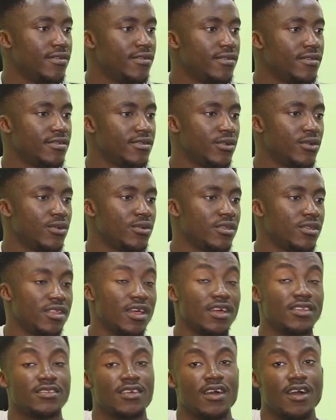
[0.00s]
so,
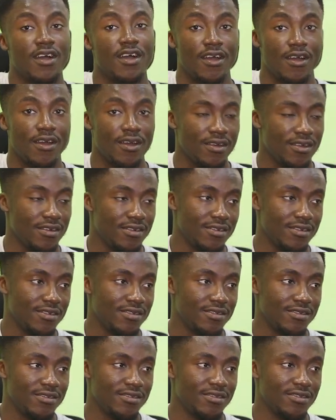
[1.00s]
that's our
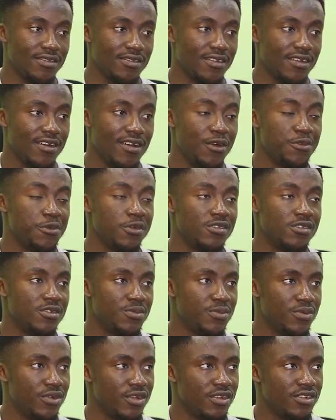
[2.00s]

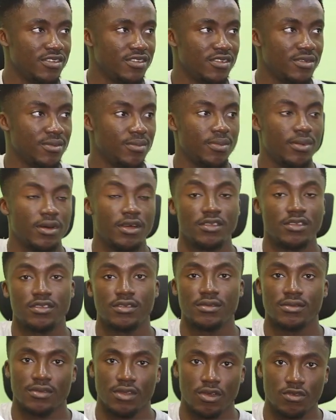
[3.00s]
inspiration, but
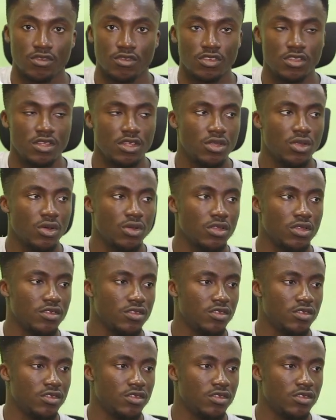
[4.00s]
it's obviously not the